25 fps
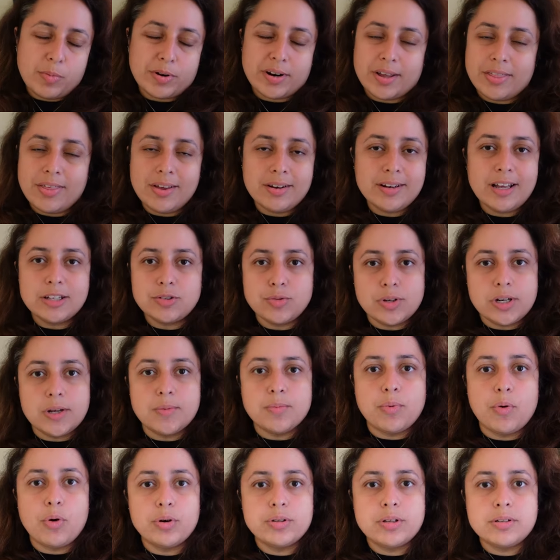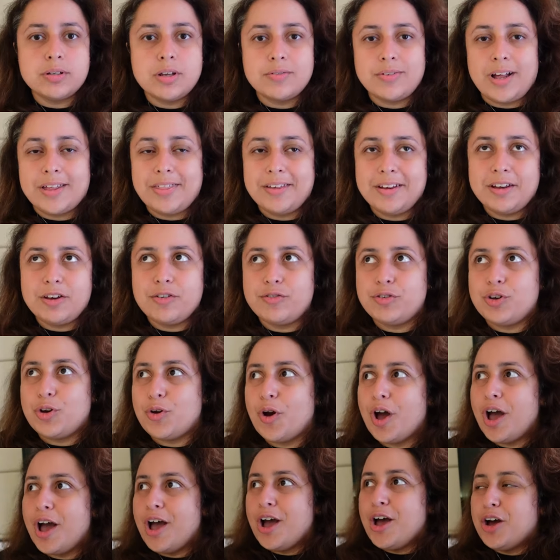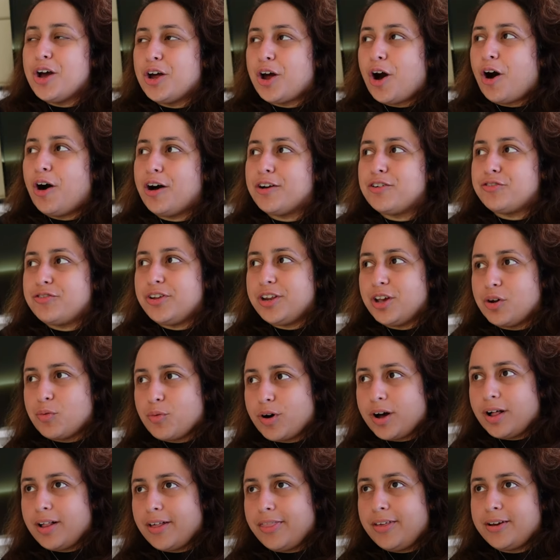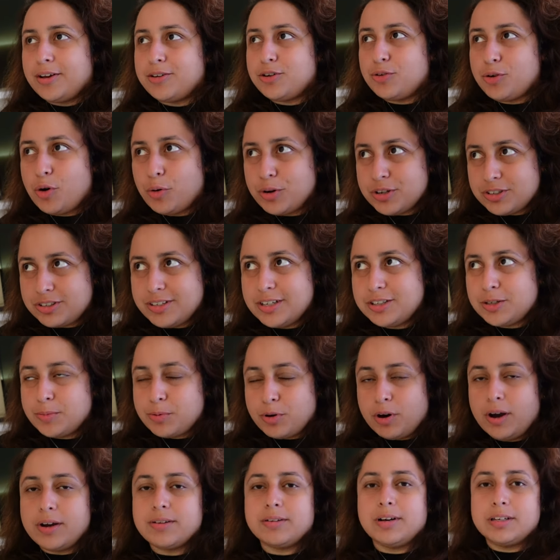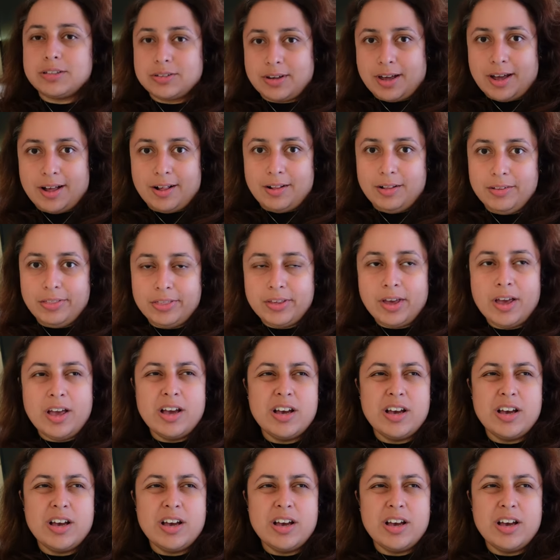But I think that's really important. If I think if you aren't feeling well, I think you always need to prioritize your health.